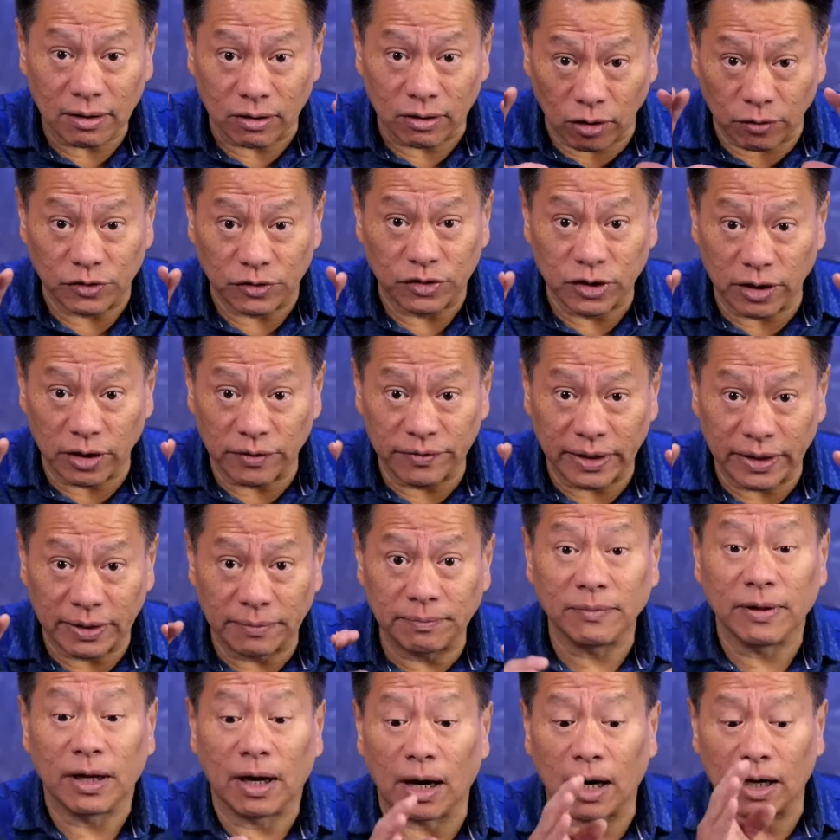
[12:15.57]
you observe
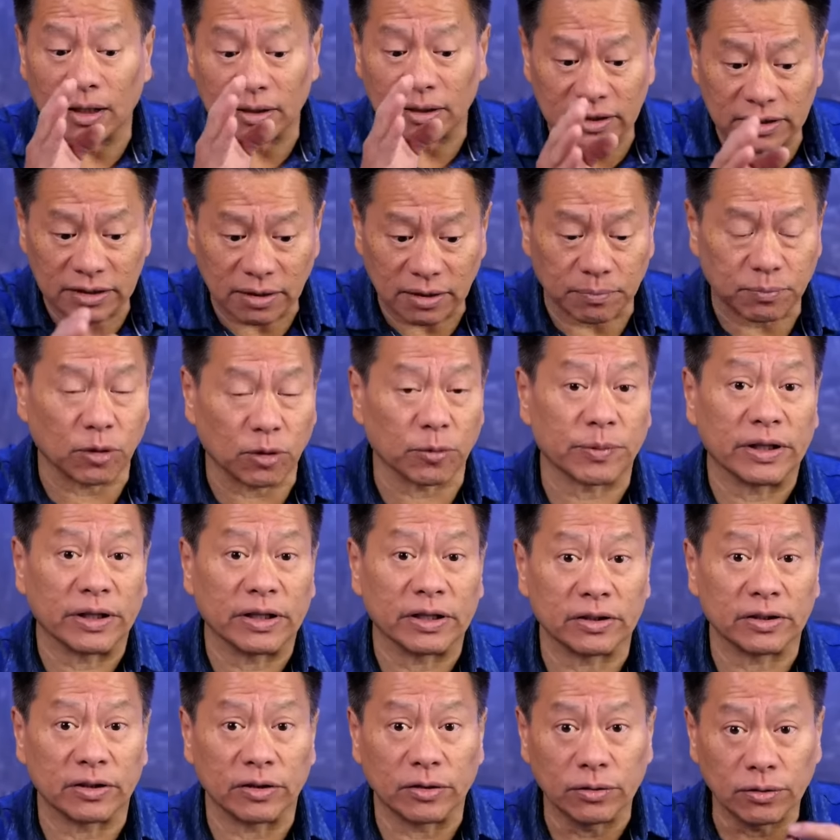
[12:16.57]
them, this is the
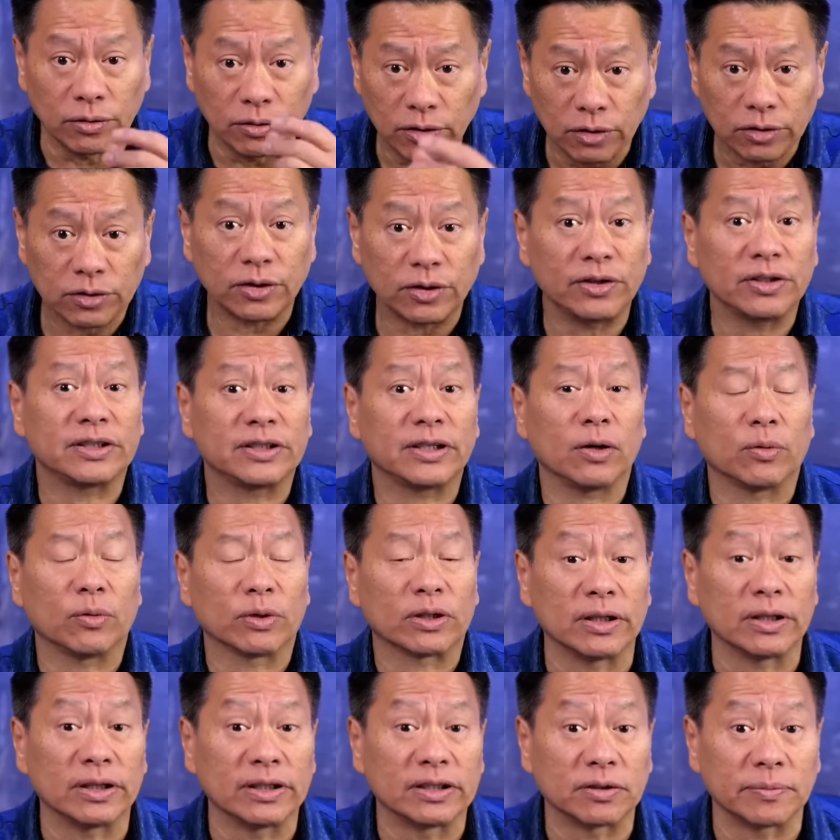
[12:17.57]
appropriate thing to do. So you say
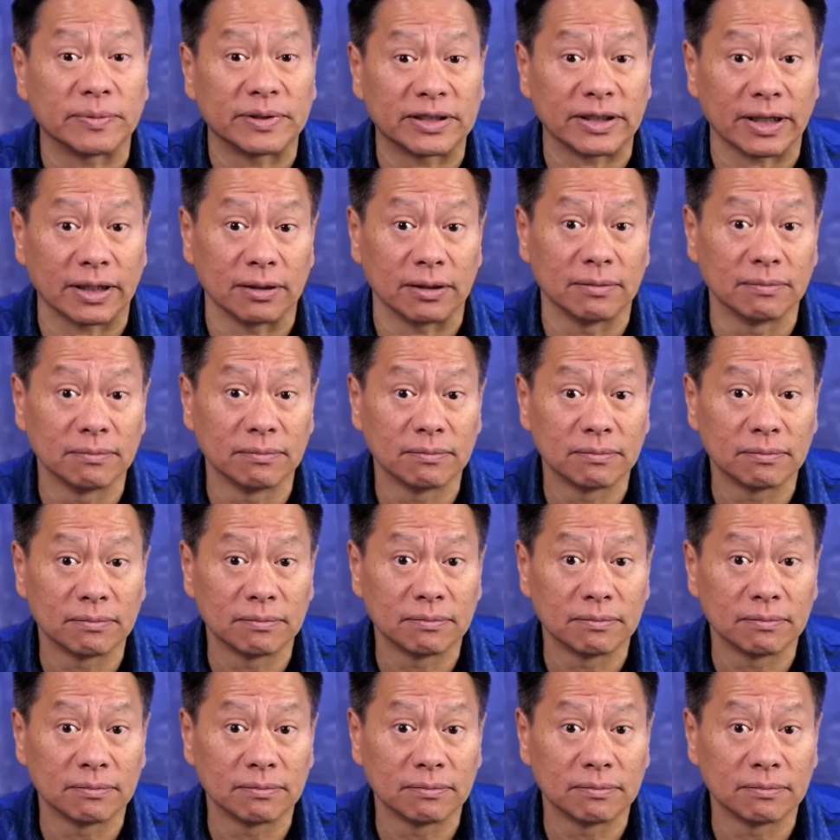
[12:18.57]
what needs to be said.